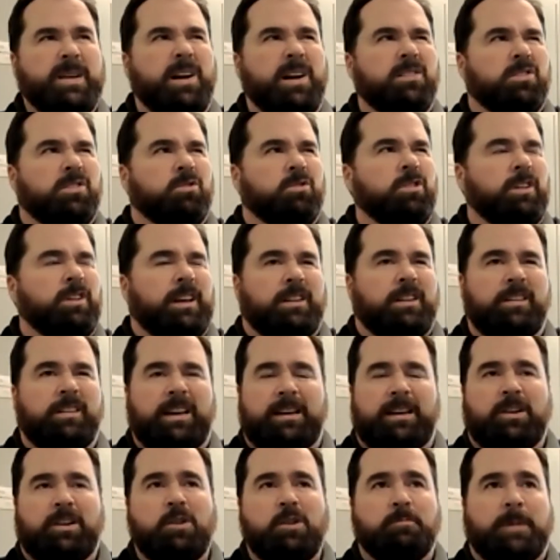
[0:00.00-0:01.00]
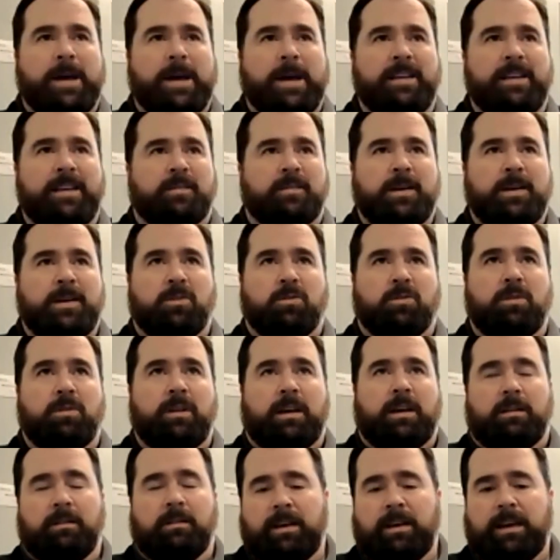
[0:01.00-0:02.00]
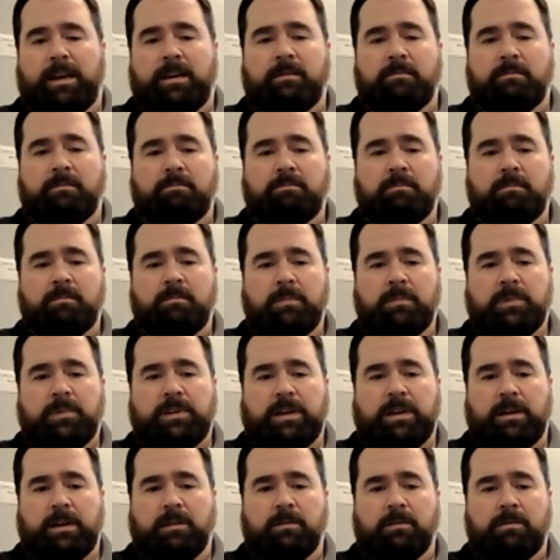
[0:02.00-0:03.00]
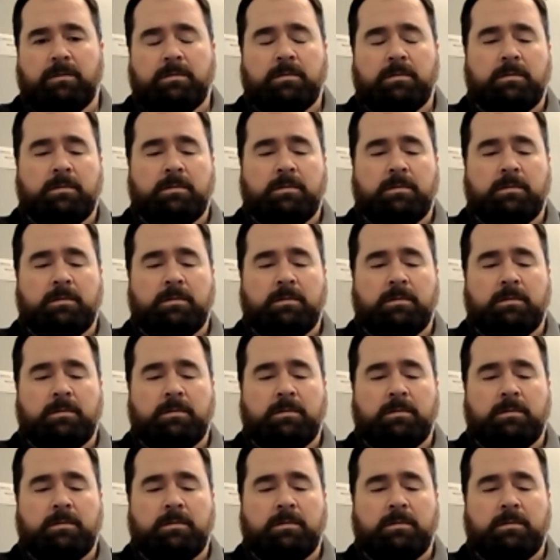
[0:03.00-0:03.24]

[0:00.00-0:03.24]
smells really clean. New paint smells really clean. So,